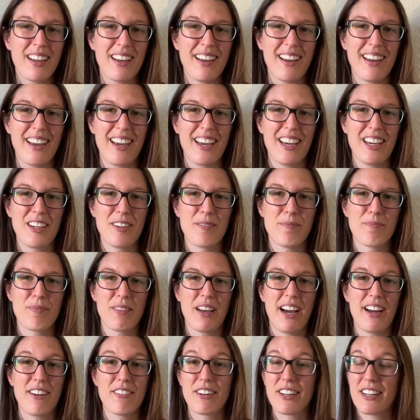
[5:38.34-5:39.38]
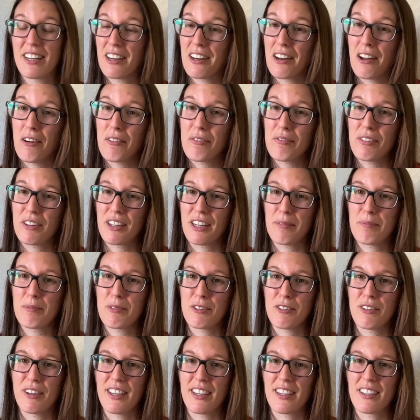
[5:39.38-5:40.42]
I really love what I'm
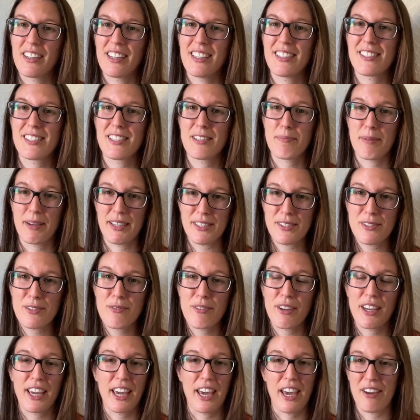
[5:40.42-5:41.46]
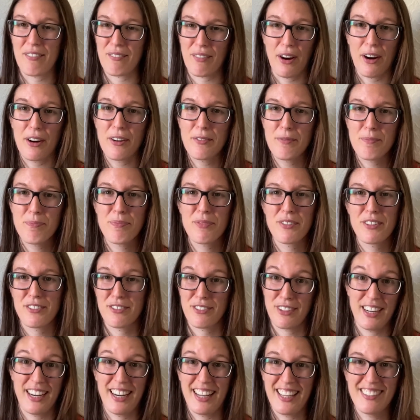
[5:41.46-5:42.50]
doing. It's the best thing ever,
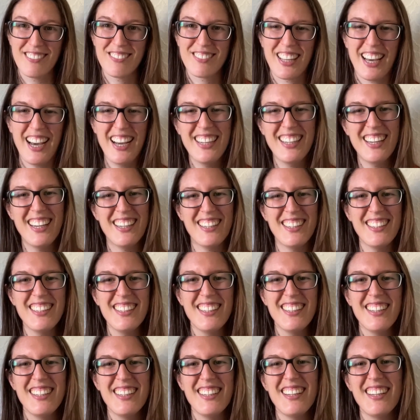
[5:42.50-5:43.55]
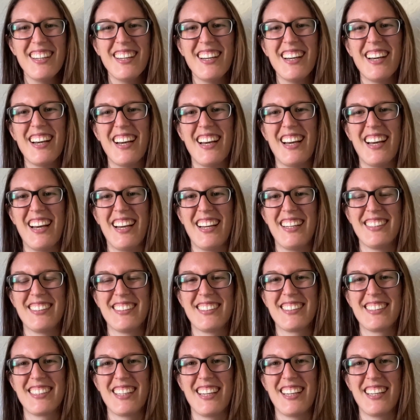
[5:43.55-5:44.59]
really.
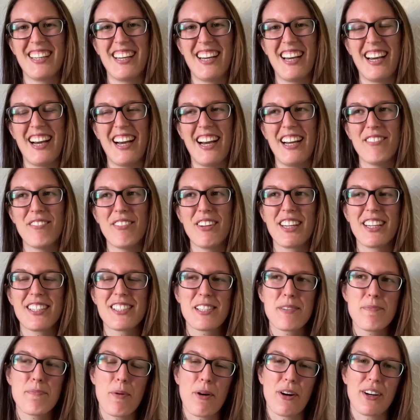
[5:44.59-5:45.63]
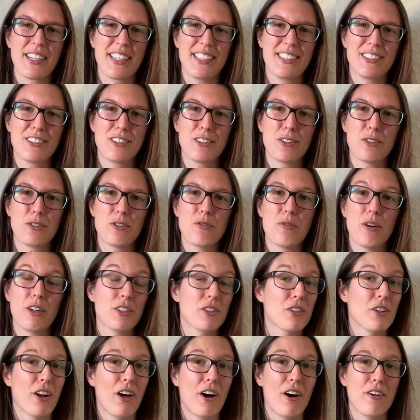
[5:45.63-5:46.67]
And I think it's important to do what
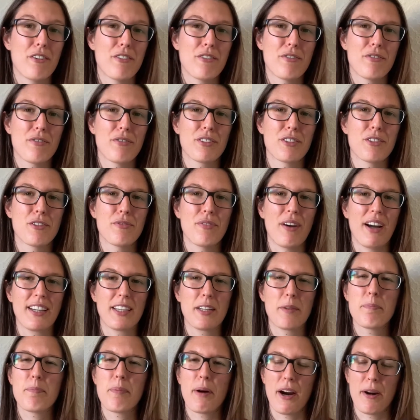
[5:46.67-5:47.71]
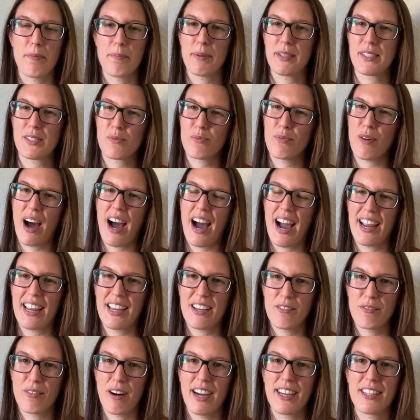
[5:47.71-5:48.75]
you love, to find a purpose.
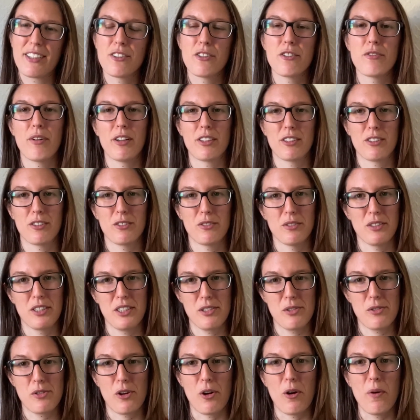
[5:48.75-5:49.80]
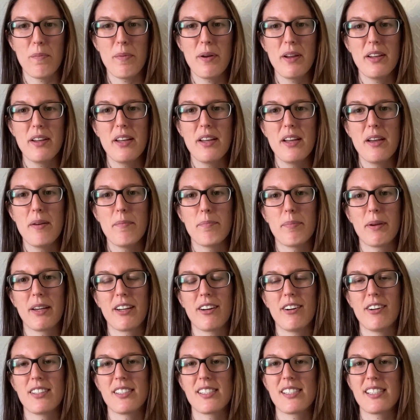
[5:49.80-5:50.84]
Why do you want to do this job?
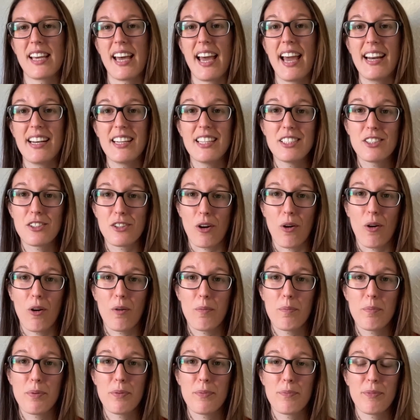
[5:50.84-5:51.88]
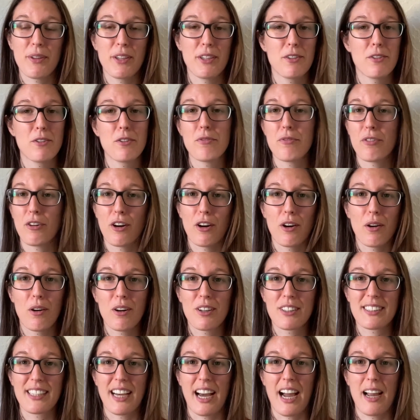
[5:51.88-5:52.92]
Because any job that you do for a
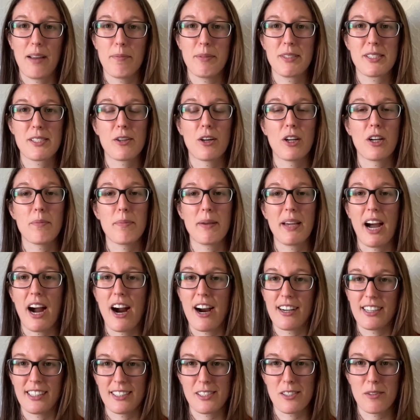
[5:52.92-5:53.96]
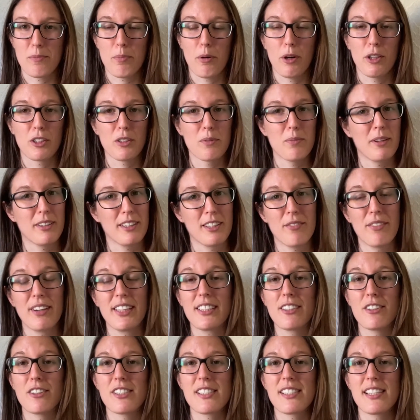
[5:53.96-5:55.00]
long time, it's going to be hard at some point to
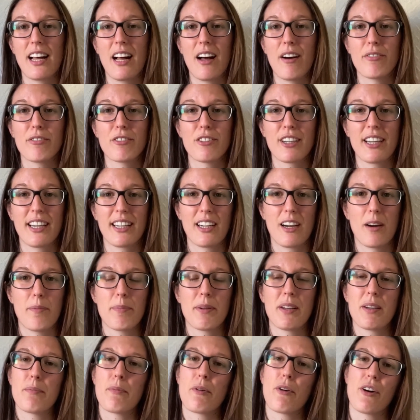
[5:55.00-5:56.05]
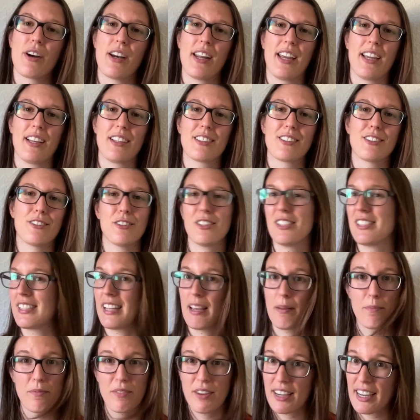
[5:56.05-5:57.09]
motivate yourself to get up in the morning to do the
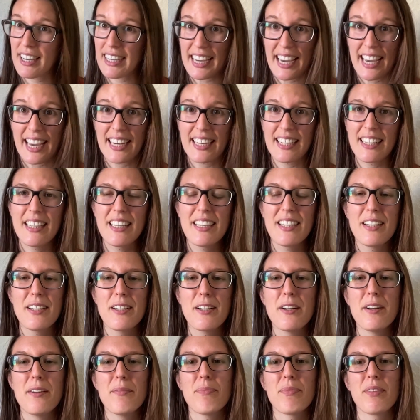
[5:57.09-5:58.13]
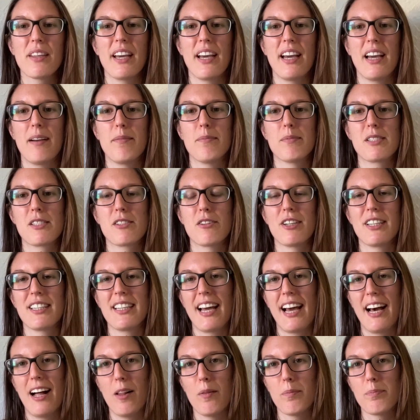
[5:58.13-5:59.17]
same thing again. So it
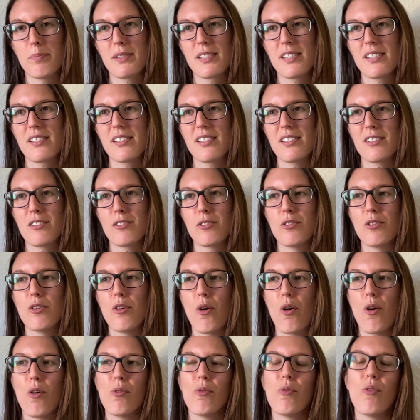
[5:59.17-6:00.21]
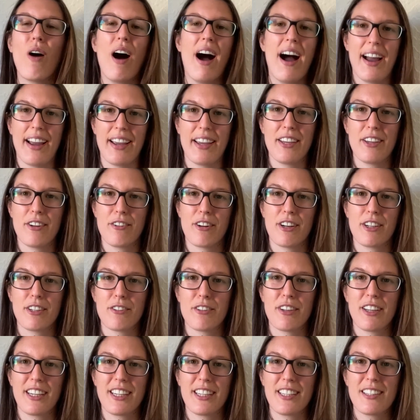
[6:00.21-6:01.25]
helps to know why you are
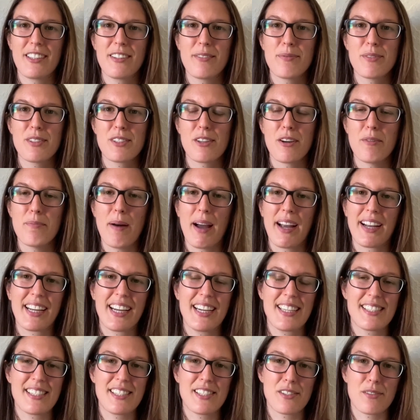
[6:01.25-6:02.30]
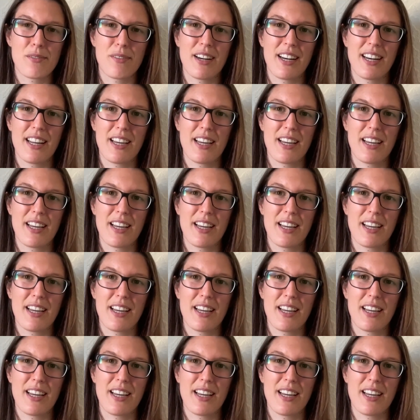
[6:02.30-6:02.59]
doing it. So in my case, it's really